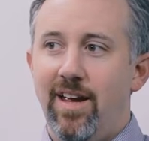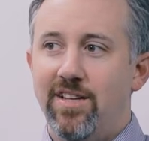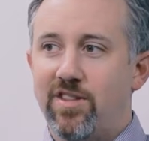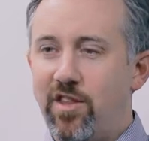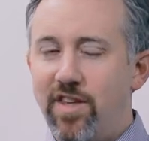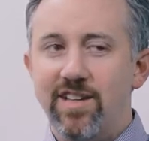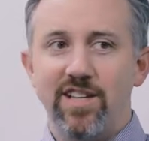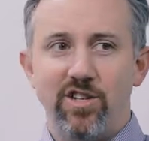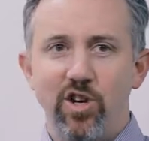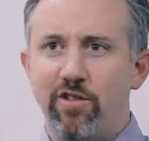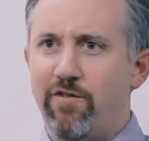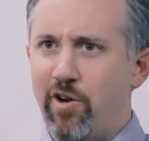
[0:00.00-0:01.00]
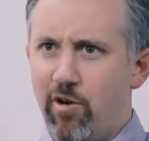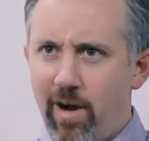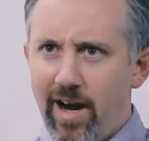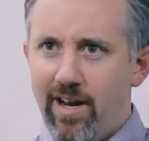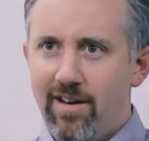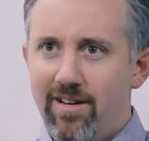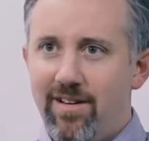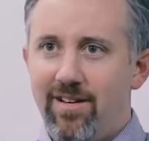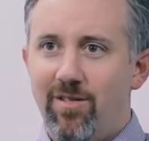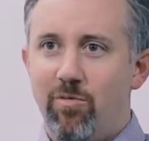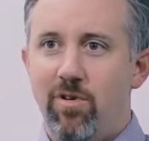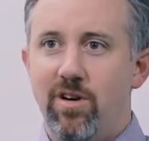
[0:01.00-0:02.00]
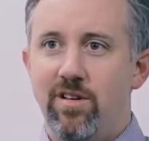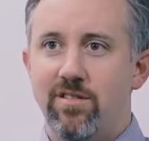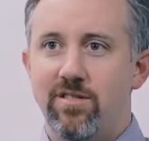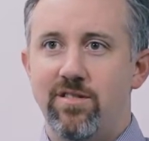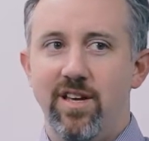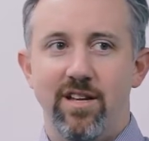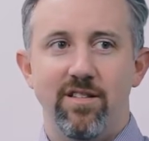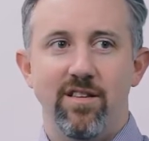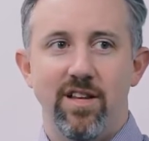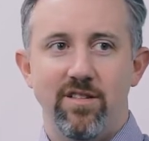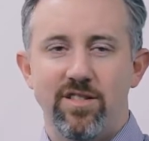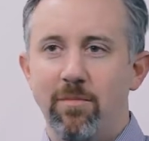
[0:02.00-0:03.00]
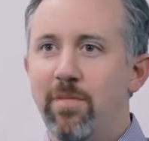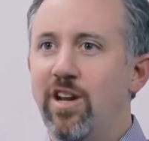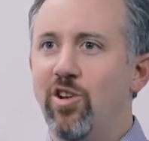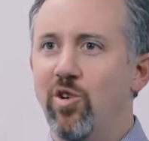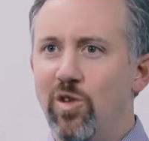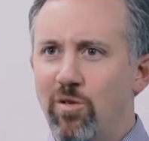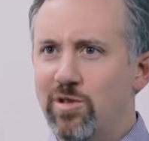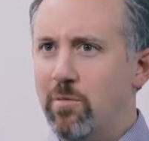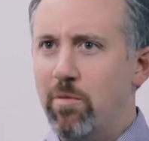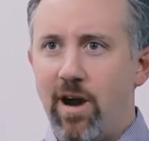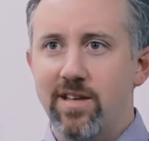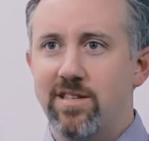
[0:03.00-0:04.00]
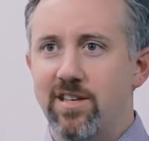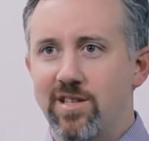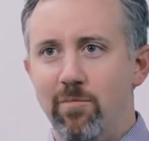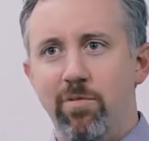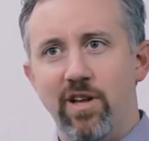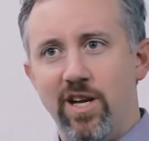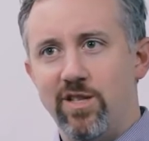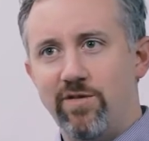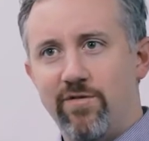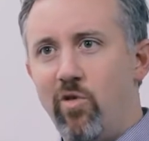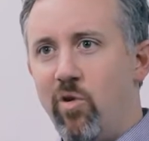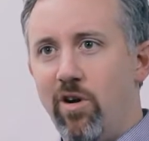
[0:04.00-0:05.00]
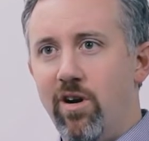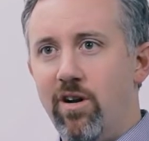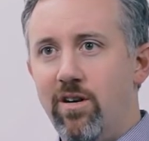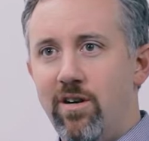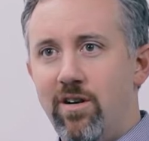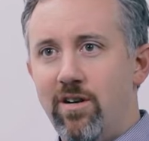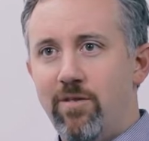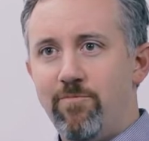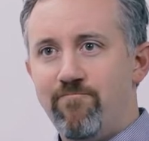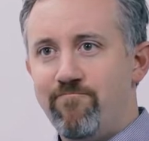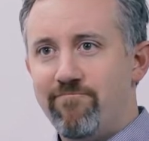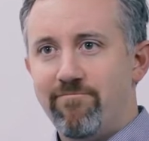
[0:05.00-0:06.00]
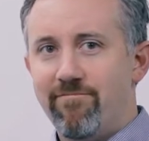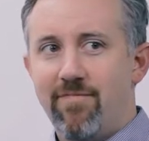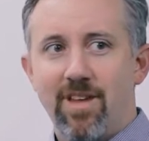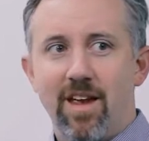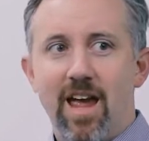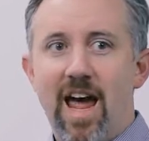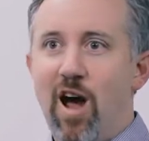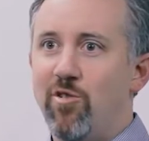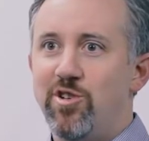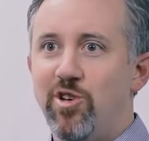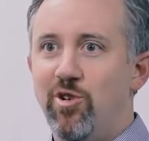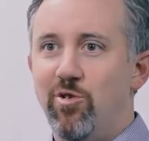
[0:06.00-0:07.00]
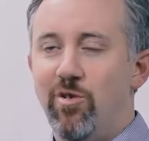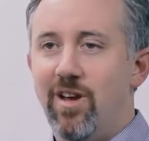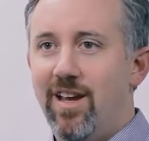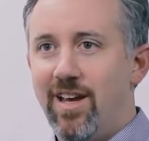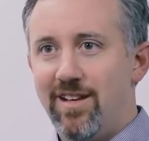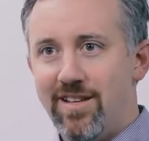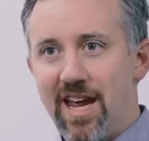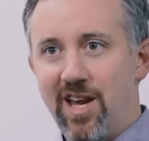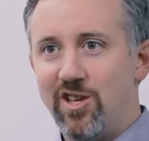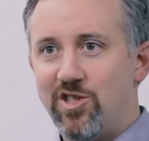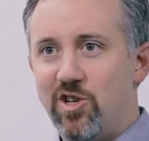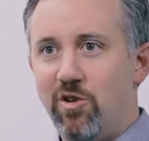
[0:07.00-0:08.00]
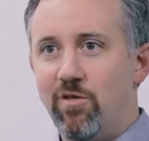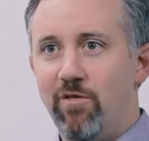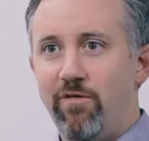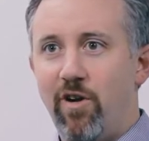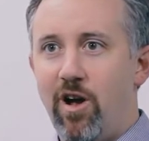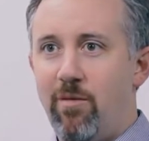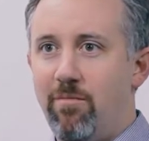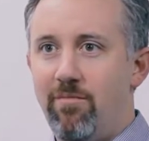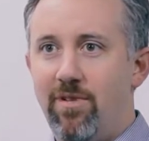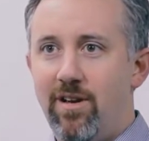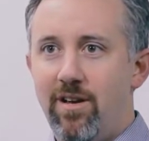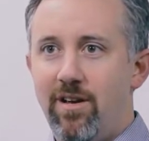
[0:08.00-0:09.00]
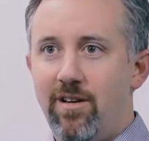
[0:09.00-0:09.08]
it's the things I took for granted was that somebody knew there was a process in place for how to take a student from